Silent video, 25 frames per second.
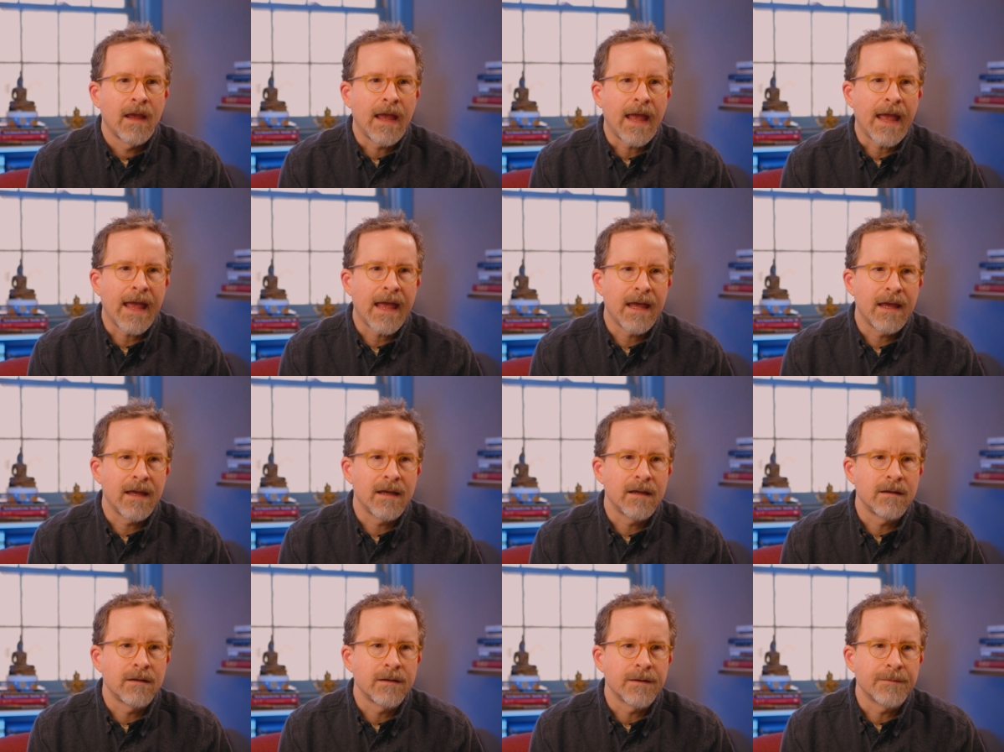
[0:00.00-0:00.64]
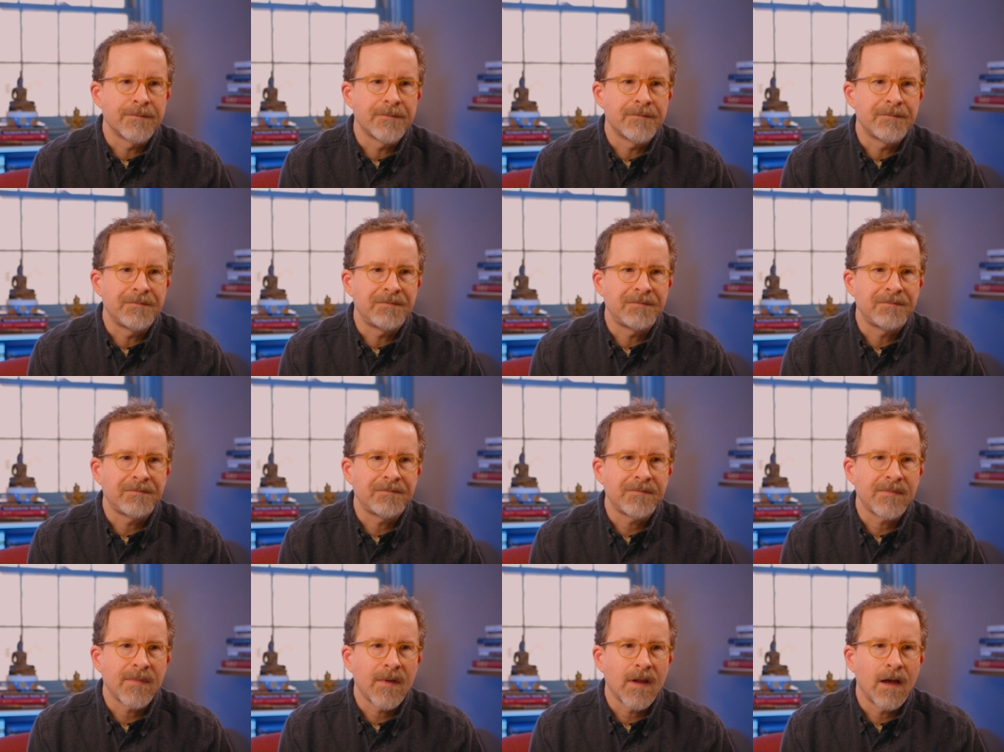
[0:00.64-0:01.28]
And
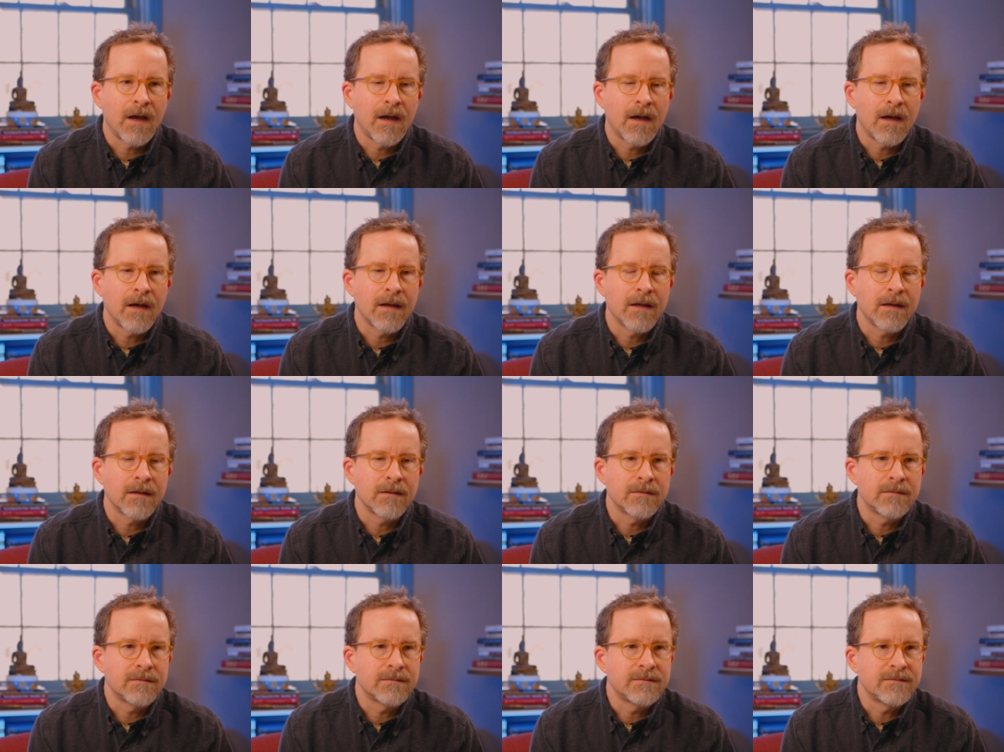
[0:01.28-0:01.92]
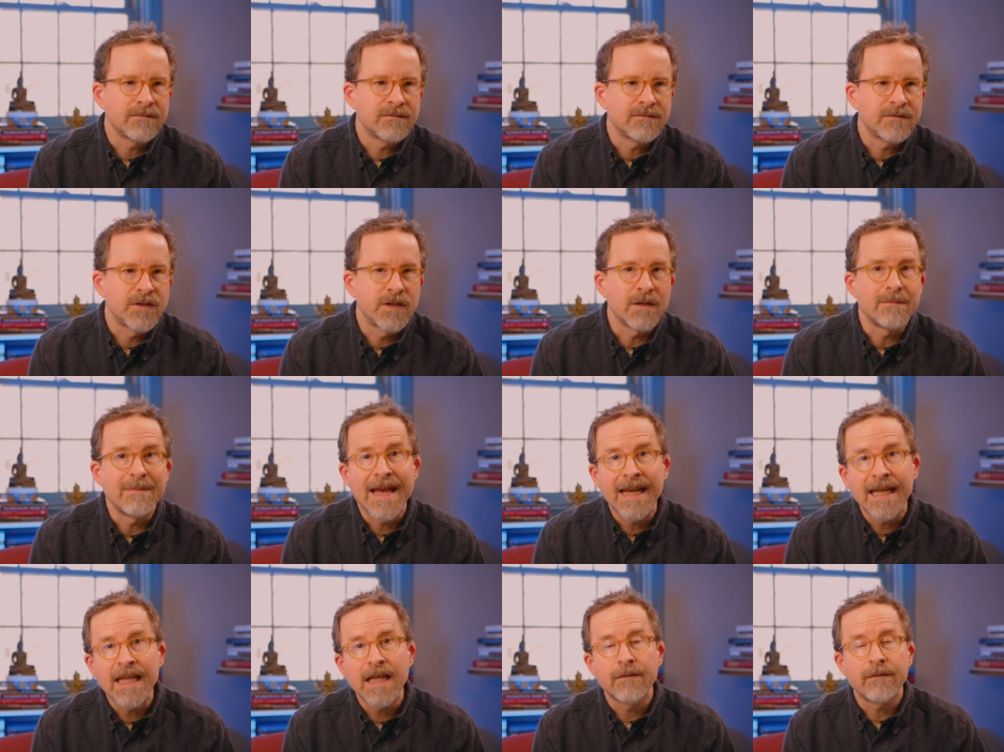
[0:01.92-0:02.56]
uh, to
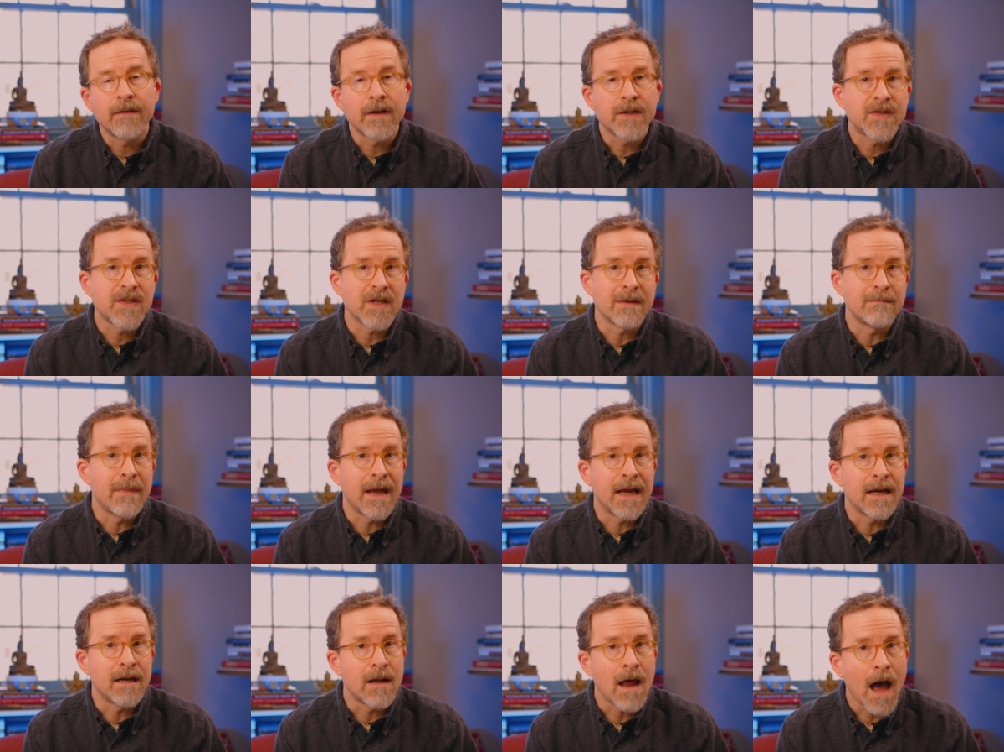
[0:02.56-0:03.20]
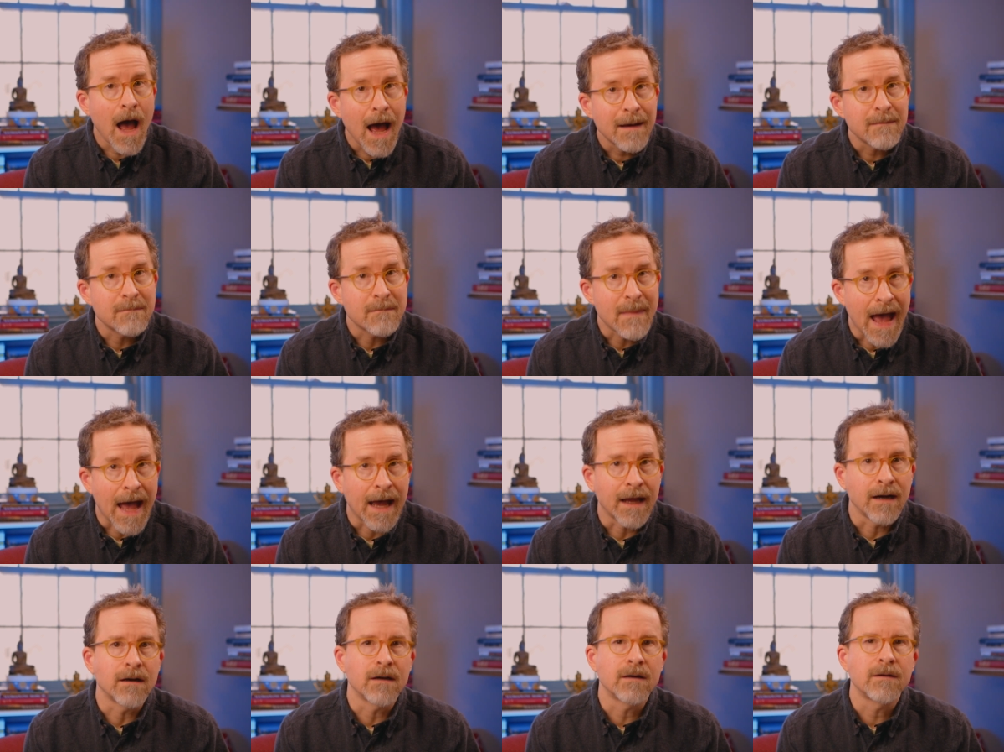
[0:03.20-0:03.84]
many of us, it may not
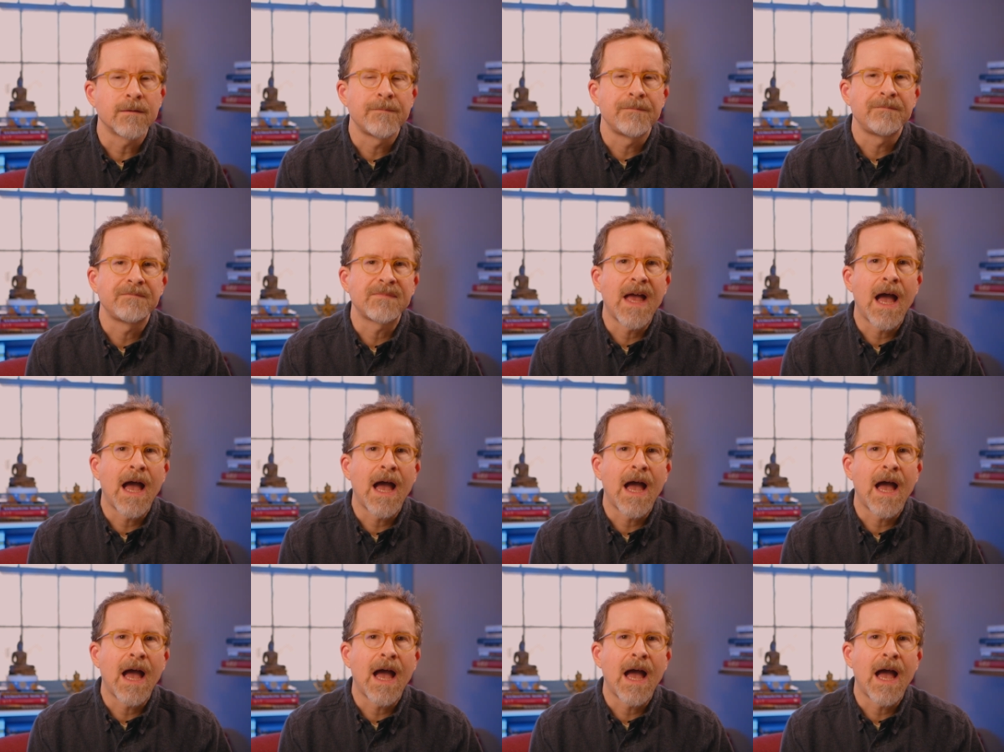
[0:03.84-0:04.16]
matter.